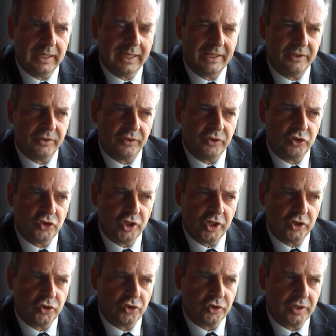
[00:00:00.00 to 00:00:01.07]
and the
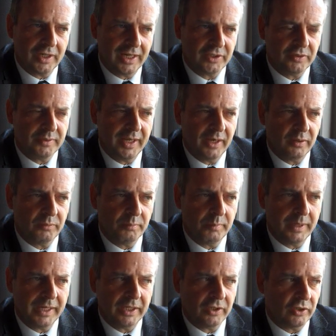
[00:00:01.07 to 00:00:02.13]
judge has now
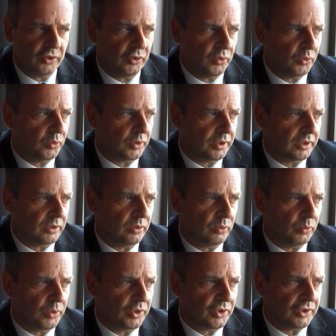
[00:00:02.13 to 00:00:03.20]
made an order
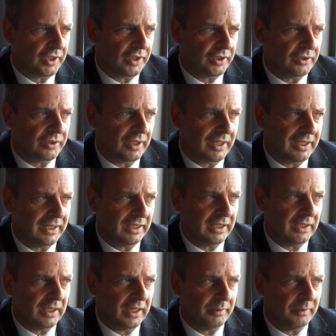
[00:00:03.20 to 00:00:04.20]
which says that he